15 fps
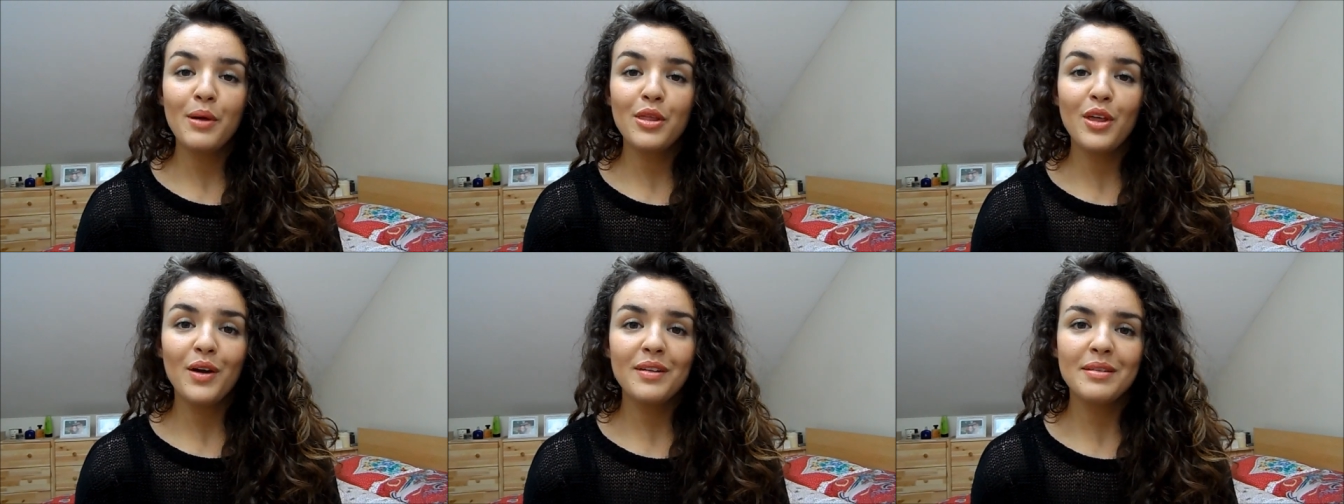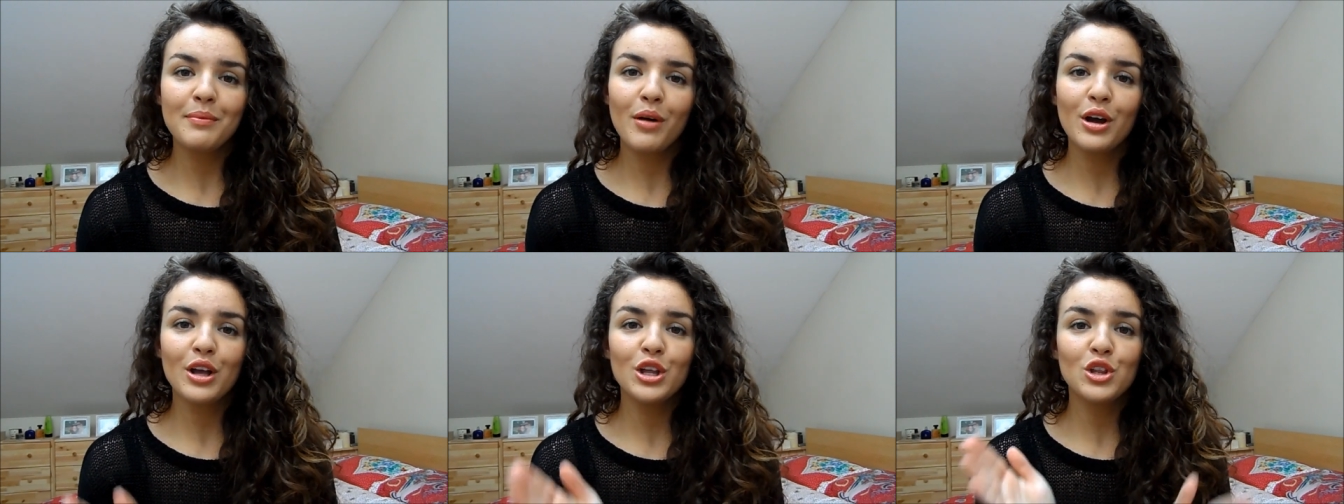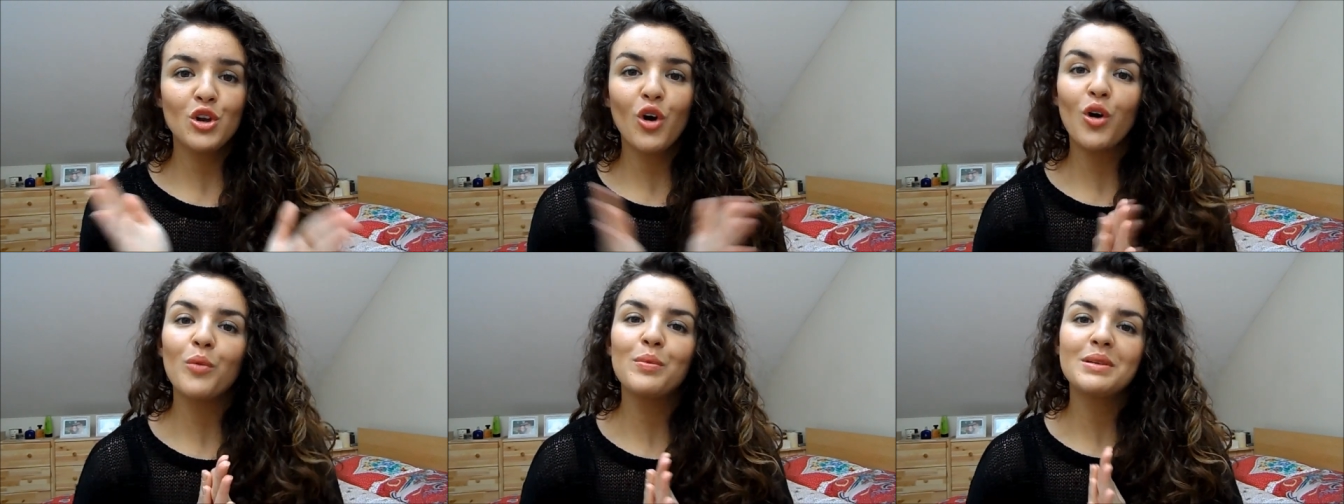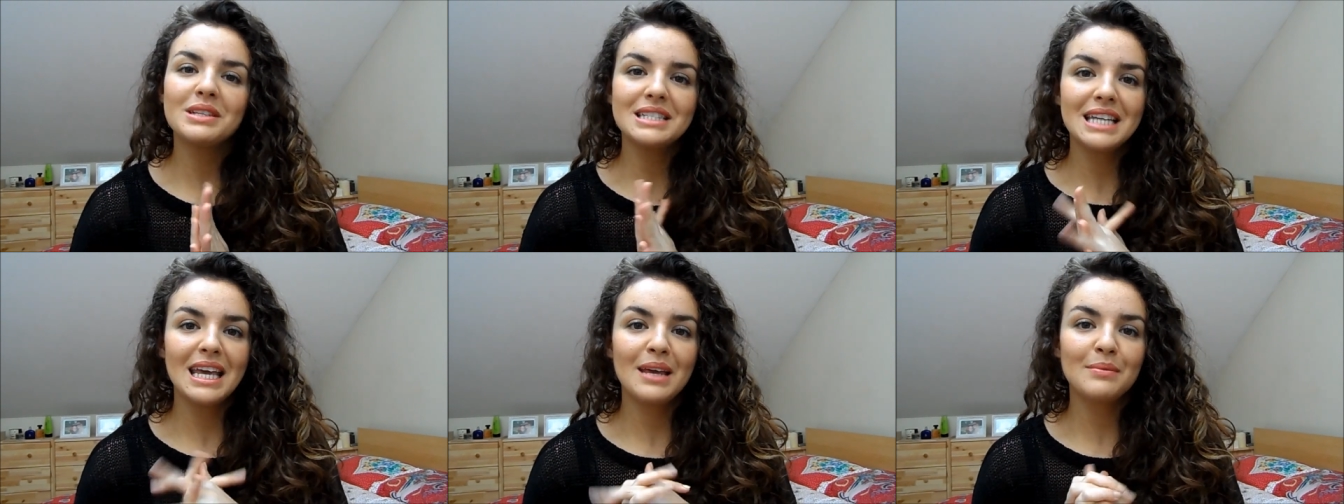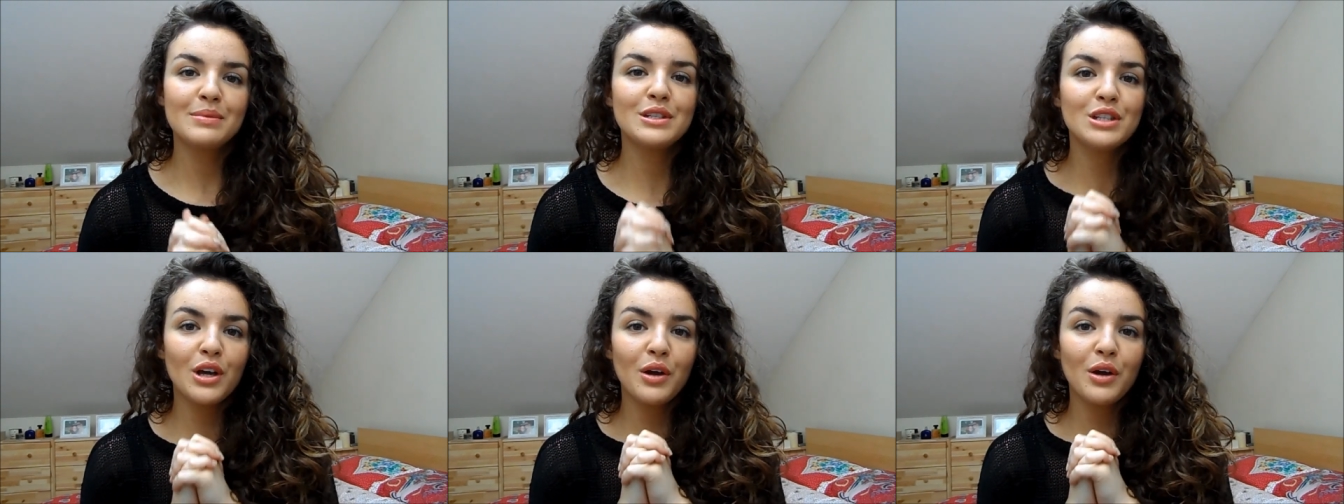But those are my top tips.